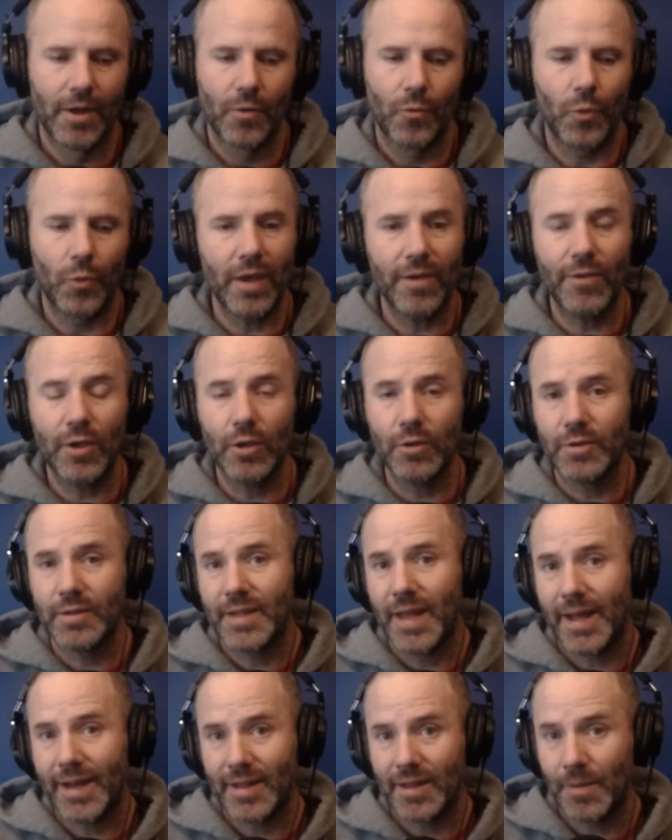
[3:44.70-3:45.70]
We've used
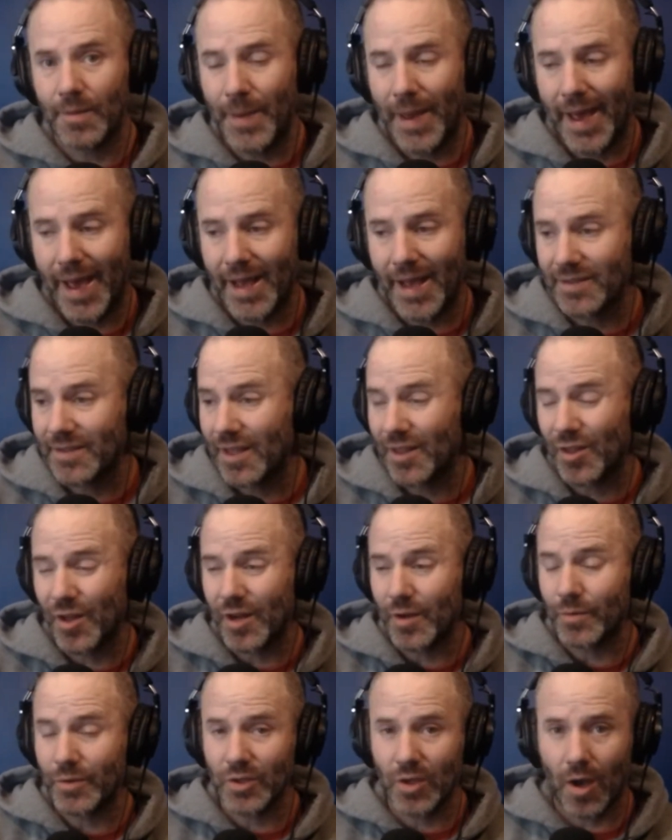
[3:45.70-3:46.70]
that in the past. I thought
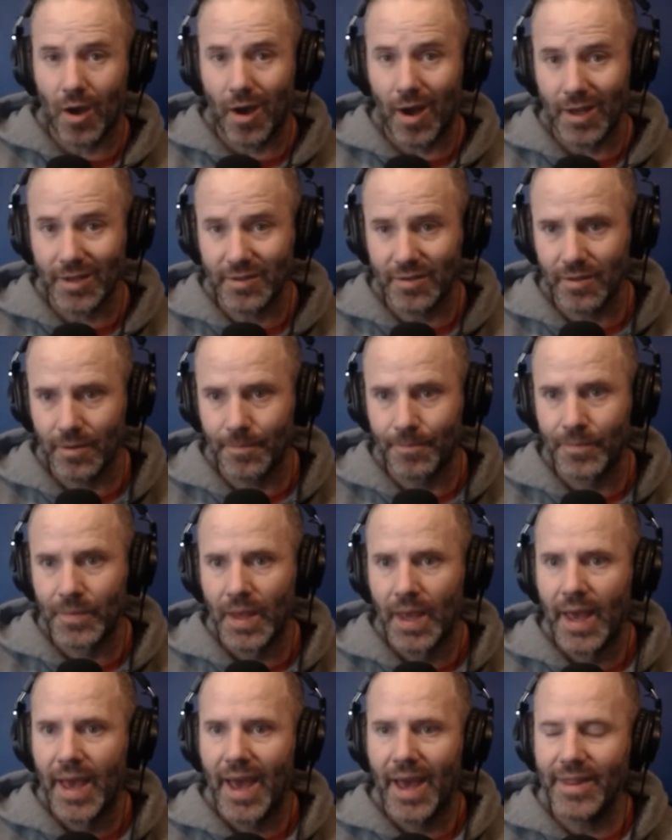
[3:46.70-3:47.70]
it was awesome.
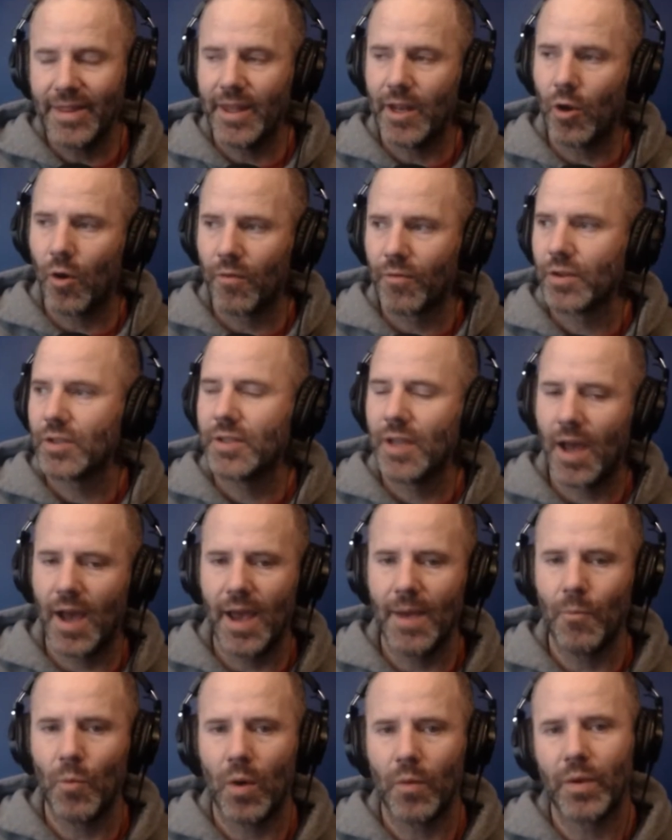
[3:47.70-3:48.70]
And then over
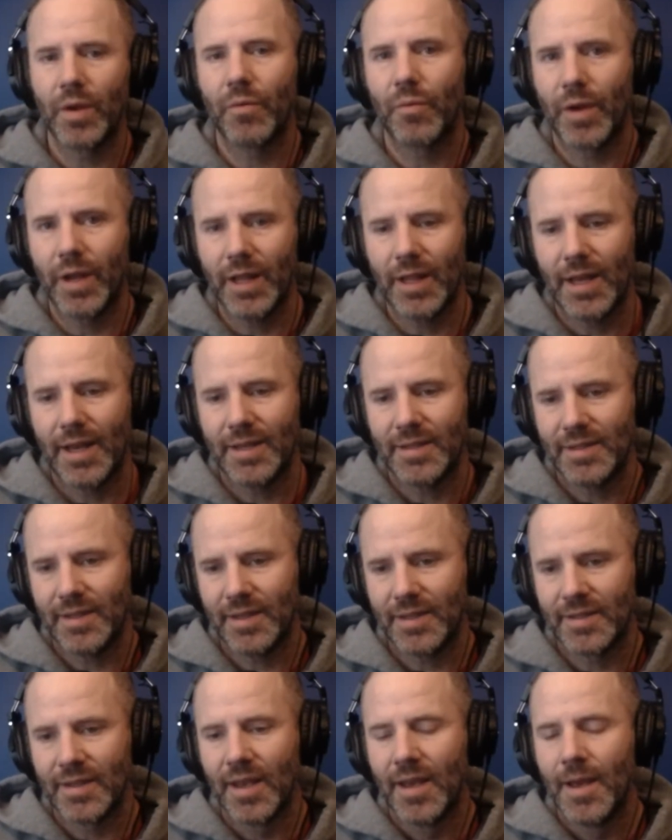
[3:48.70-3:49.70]
time, what we realize
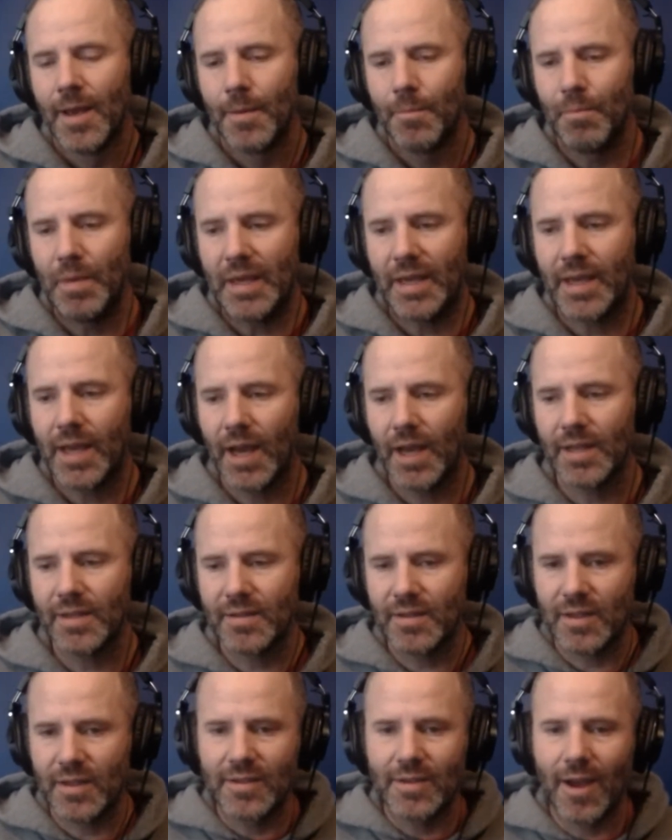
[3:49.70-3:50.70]
is because
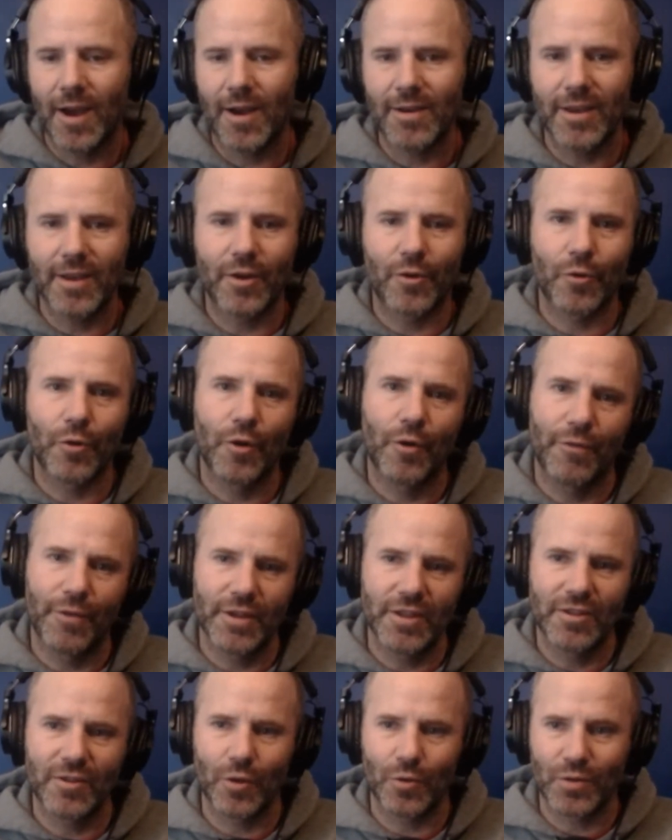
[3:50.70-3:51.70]
the tongue and groove
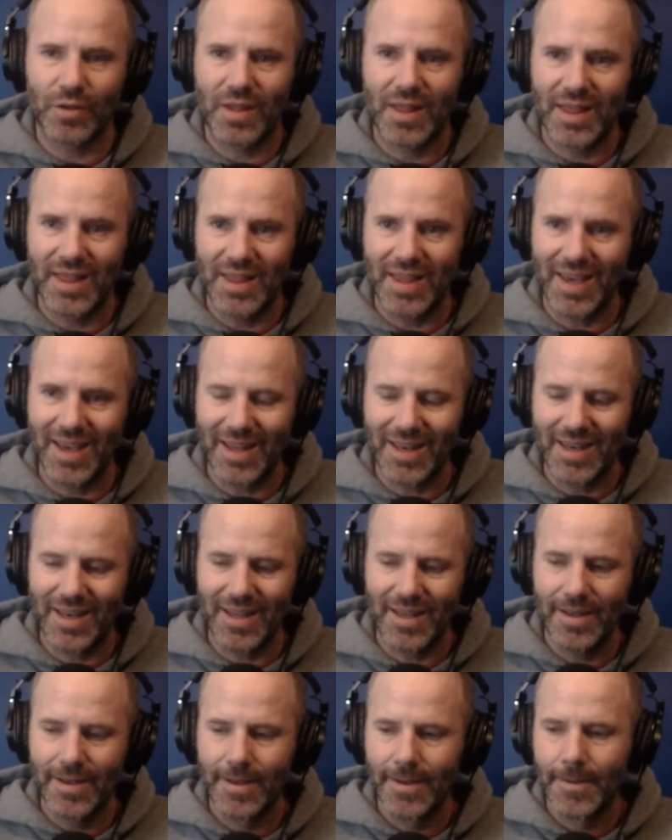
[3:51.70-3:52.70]
is so
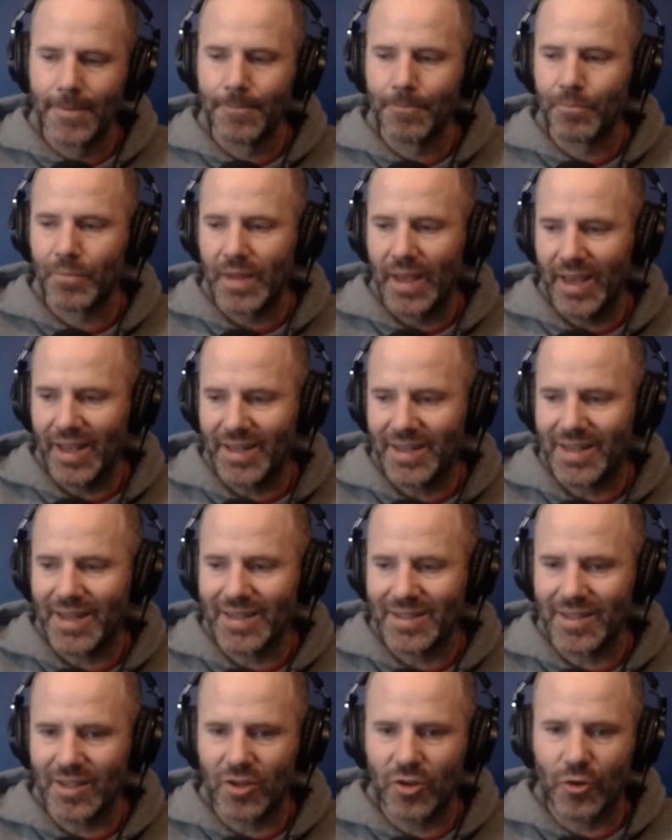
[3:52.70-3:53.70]
thin, it
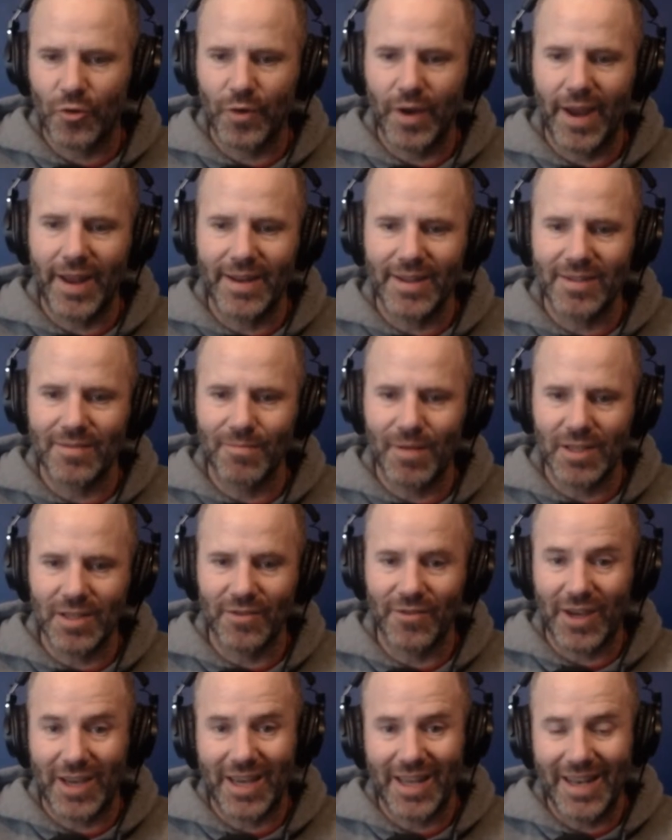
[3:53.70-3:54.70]
doesn't create as much
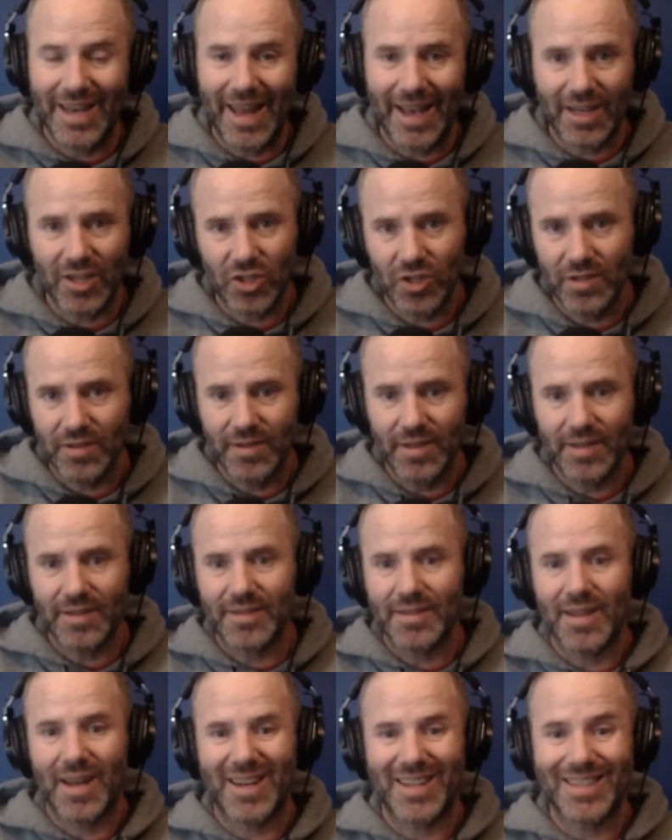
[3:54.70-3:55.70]
of a connection.
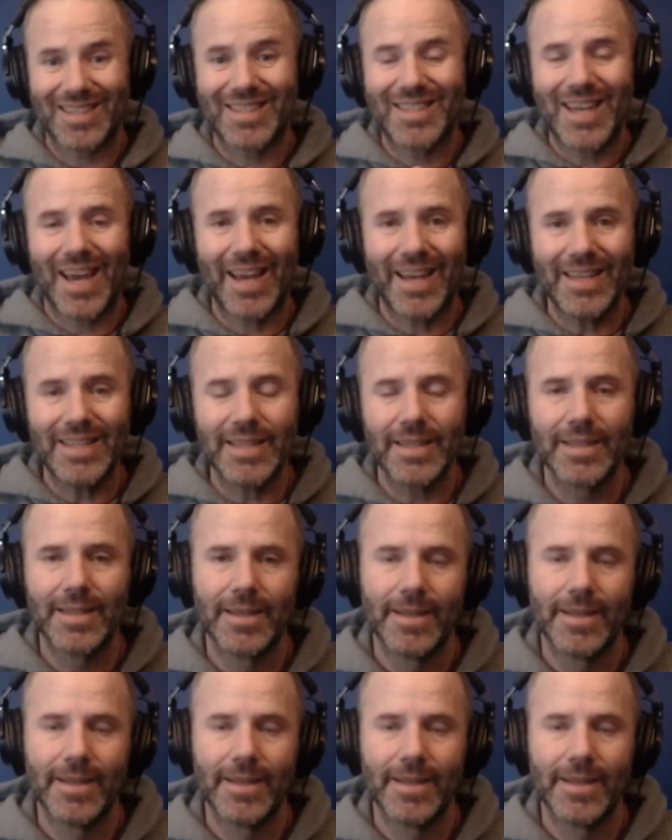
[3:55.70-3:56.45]
It's not as tight.